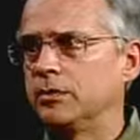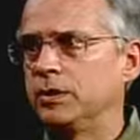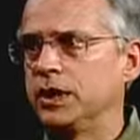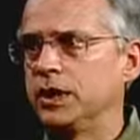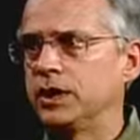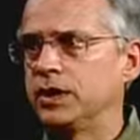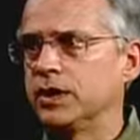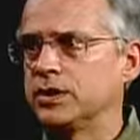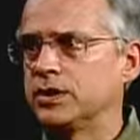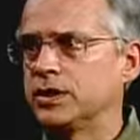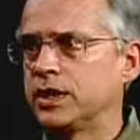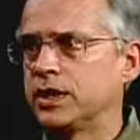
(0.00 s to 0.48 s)

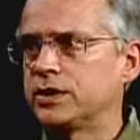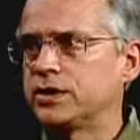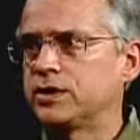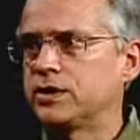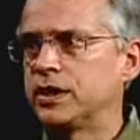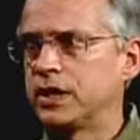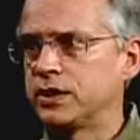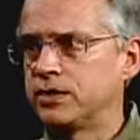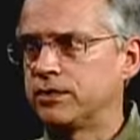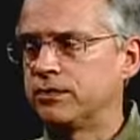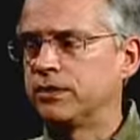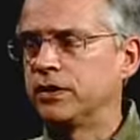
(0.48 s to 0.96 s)
because
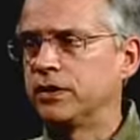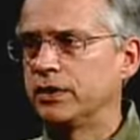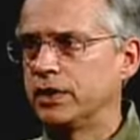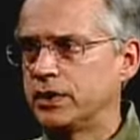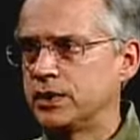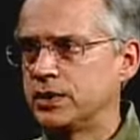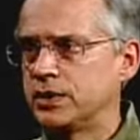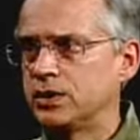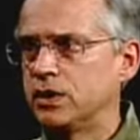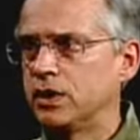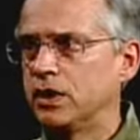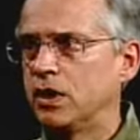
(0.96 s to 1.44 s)
that's very
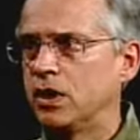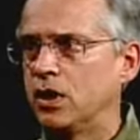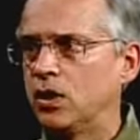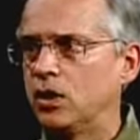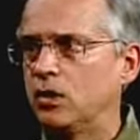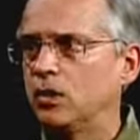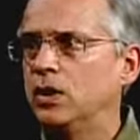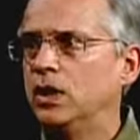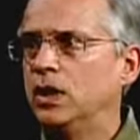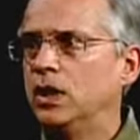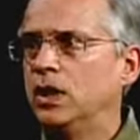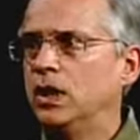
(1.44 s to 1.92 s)

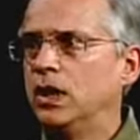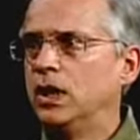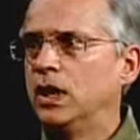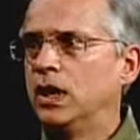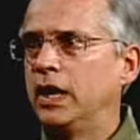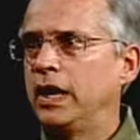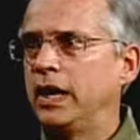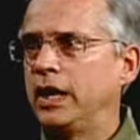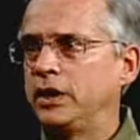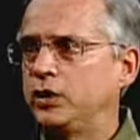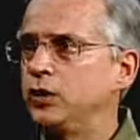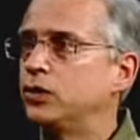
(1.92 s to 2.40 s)
slow.
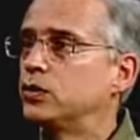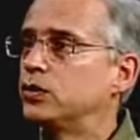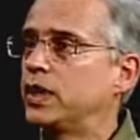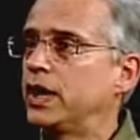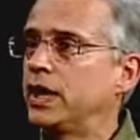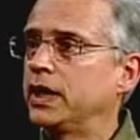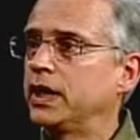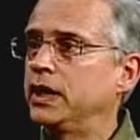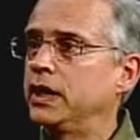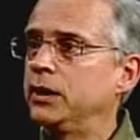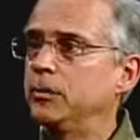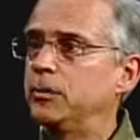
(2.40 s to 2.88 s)
And I do try
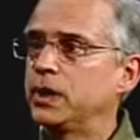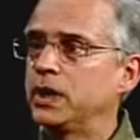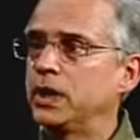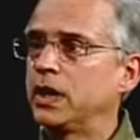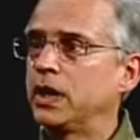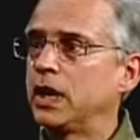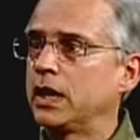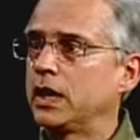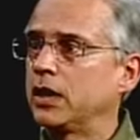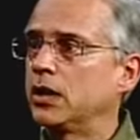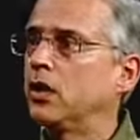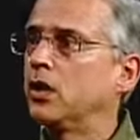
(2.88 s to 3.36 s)
to keep it at
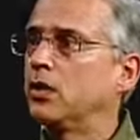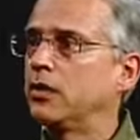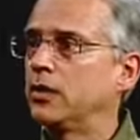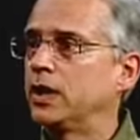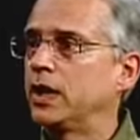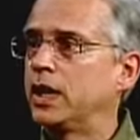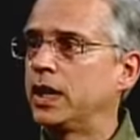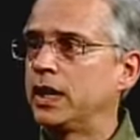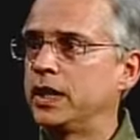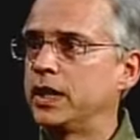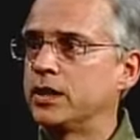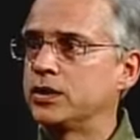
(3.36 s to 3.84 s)
like 100
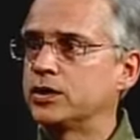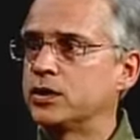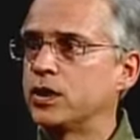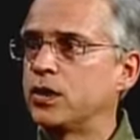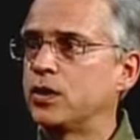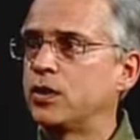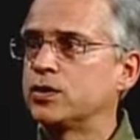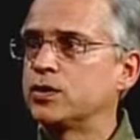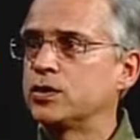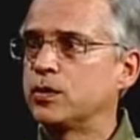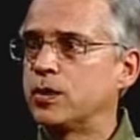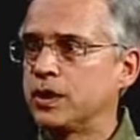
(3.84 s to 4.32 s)

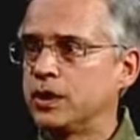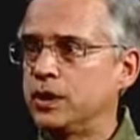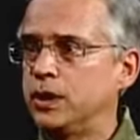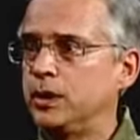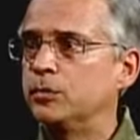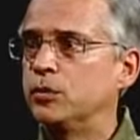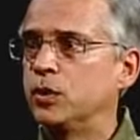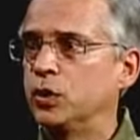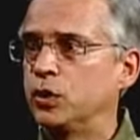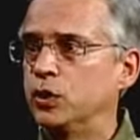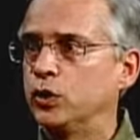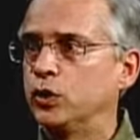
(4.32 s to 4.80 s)
ISO, so I
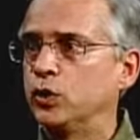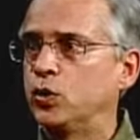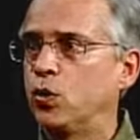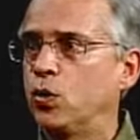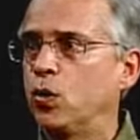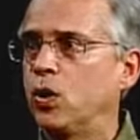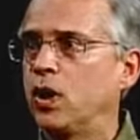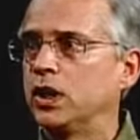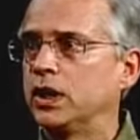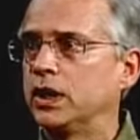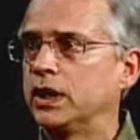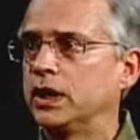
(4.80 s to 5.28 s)
keep the good
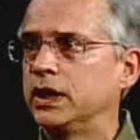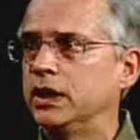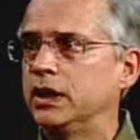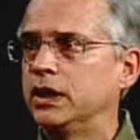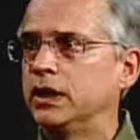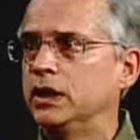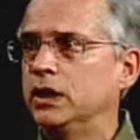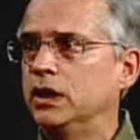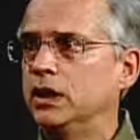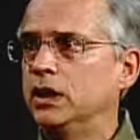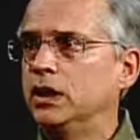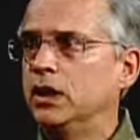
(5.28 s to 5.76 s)
quality
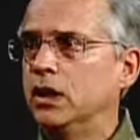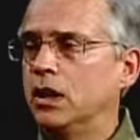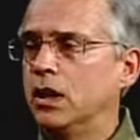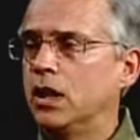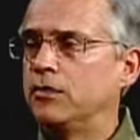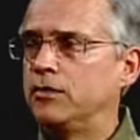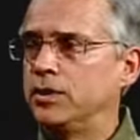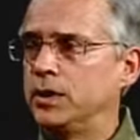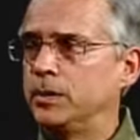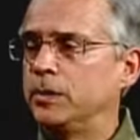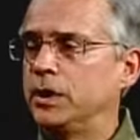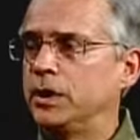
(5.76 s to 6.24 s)

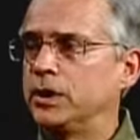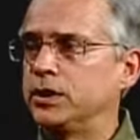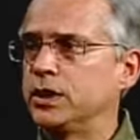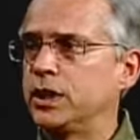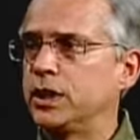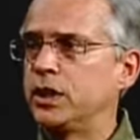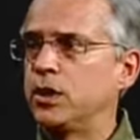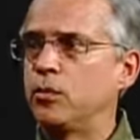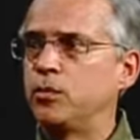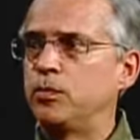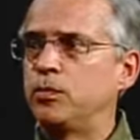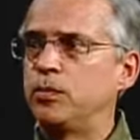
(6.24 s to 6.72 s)
of image. I
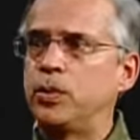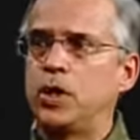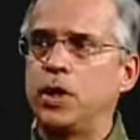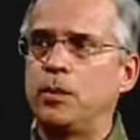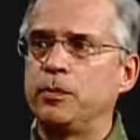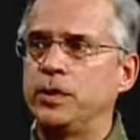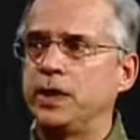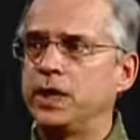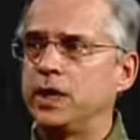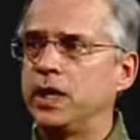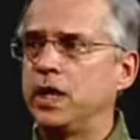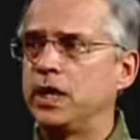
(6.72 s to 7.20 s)
don't
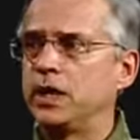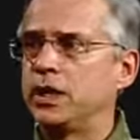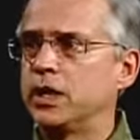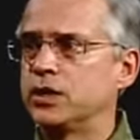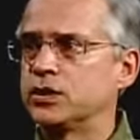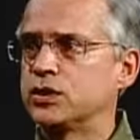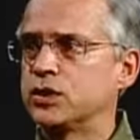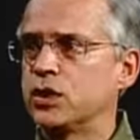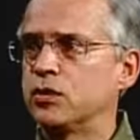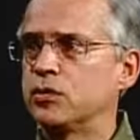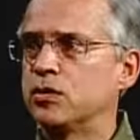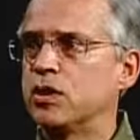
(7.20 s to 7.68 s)
pump the
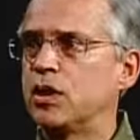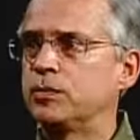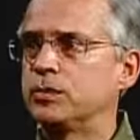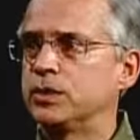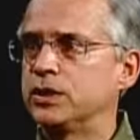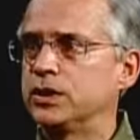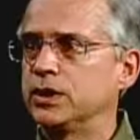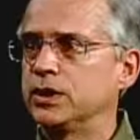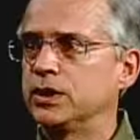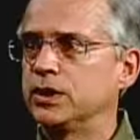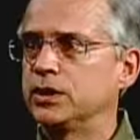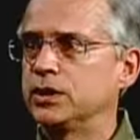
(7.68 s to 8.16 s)
ISO up
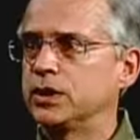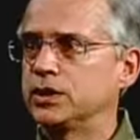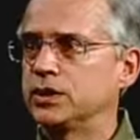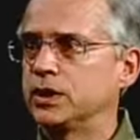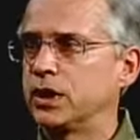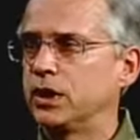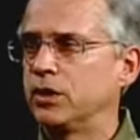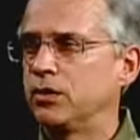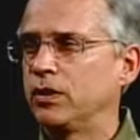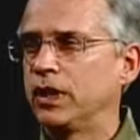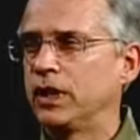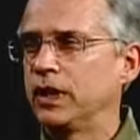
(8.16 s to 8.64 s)
to just to
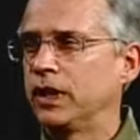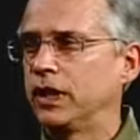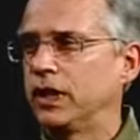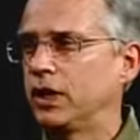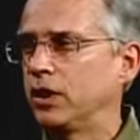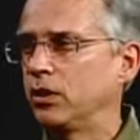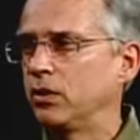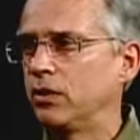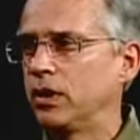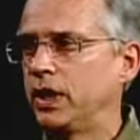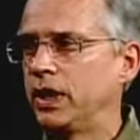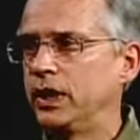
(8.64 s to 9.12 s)
get
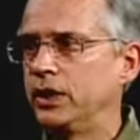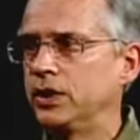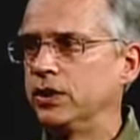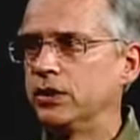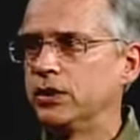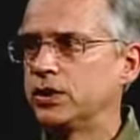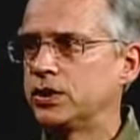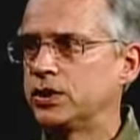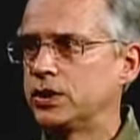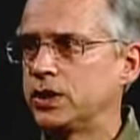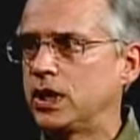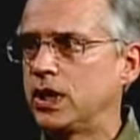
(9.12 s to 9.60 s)
a
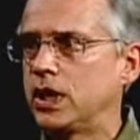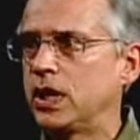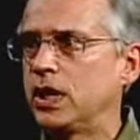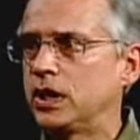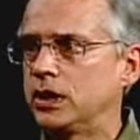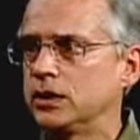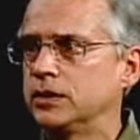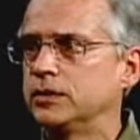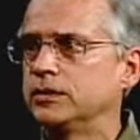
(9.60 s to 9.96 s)
grainier shot.